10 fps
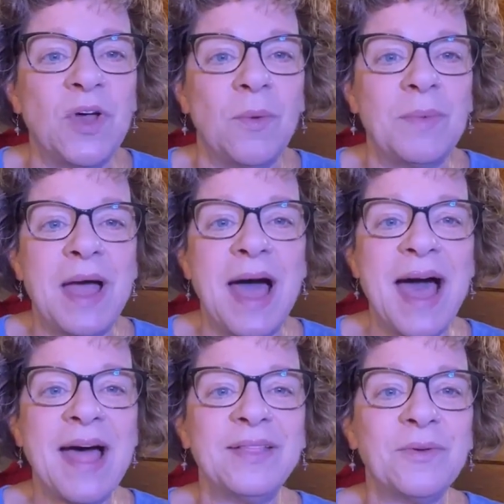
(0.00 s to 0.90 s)
So
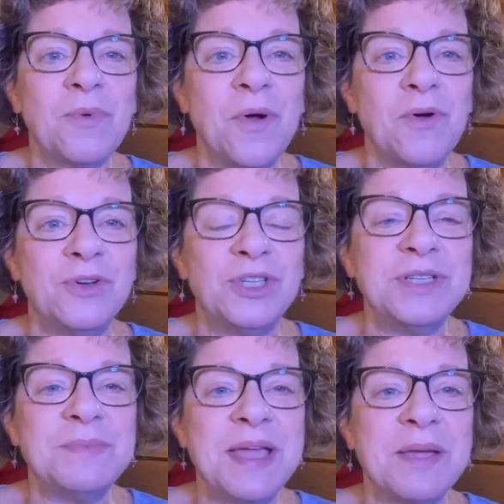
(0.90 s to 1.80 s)
on the road.
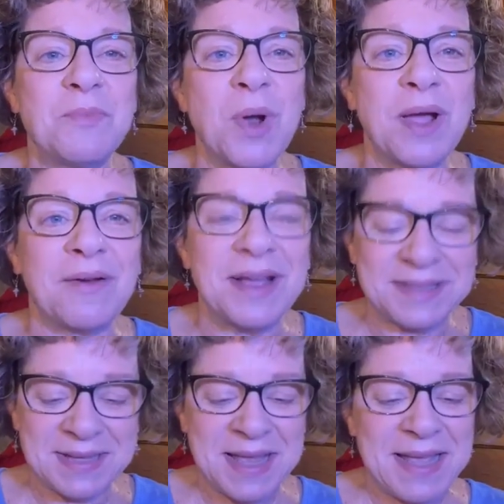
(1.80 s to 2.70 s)
She's making
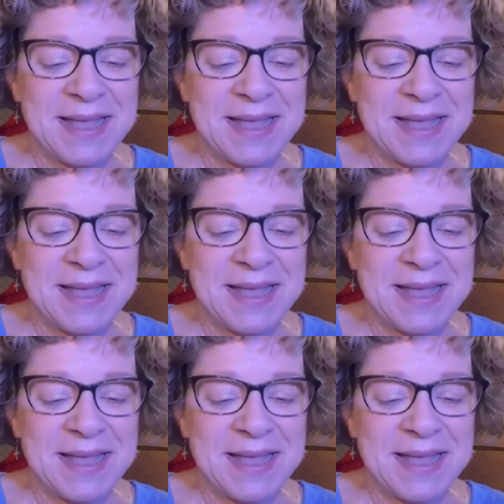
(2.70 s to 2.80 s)
progress.